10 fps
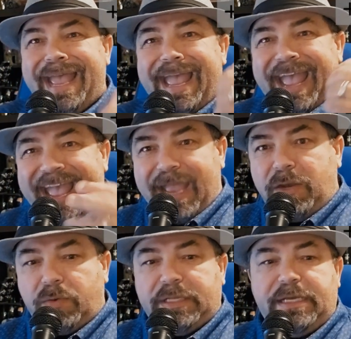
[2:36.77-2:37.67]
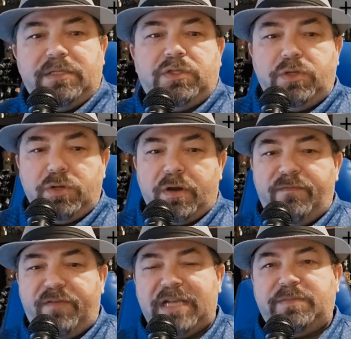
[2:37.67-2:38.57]
annually to your
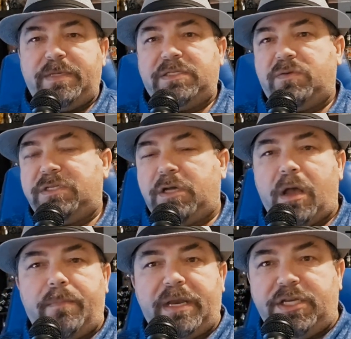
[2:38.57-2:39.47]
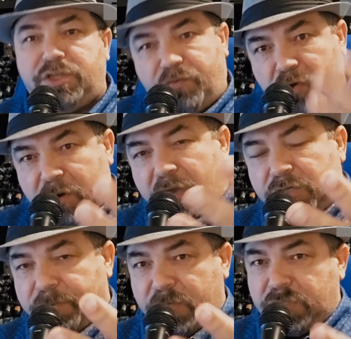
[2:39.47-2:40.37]
investment. So it's a combination of your
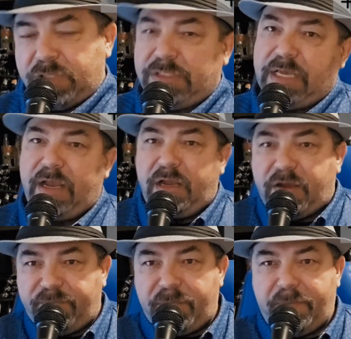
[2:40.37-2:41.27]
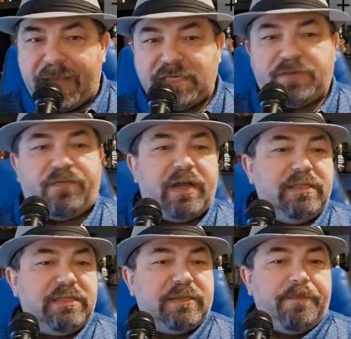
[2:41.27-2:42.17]
contributions and government matched
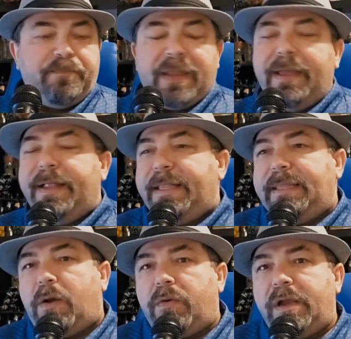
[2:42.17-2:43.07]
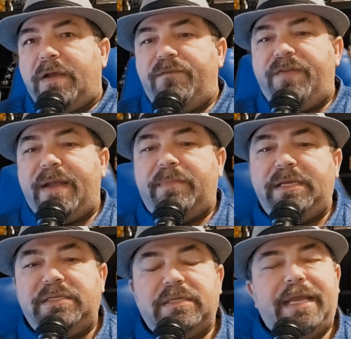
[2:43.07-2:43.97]
funds. Lower income
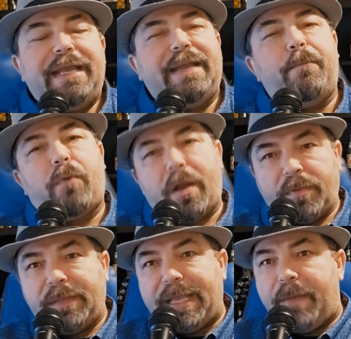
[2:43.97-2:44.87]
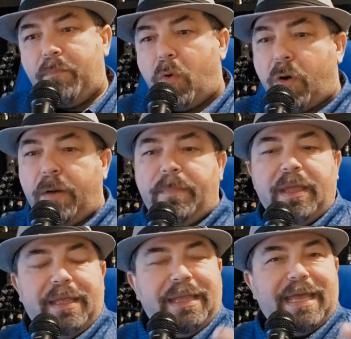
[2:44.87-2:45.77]
families can probably get more.
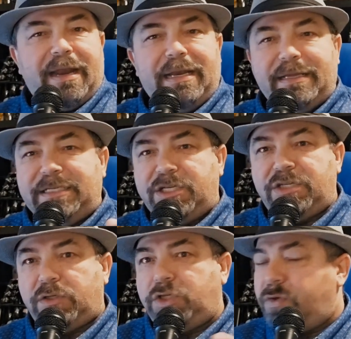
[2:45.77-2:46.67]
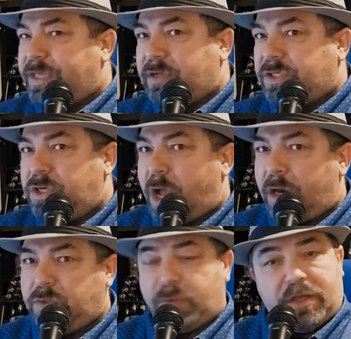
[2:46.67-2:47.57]
You can get an additional
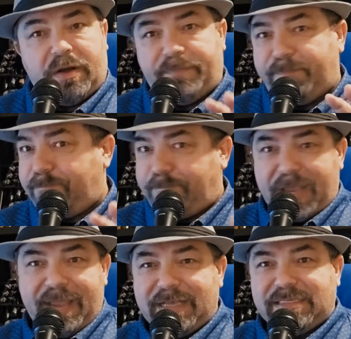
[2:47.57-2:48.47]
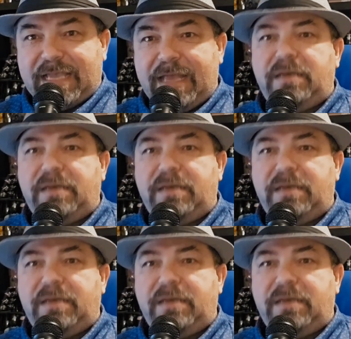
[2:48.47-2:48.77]
$2,000 without paying a cent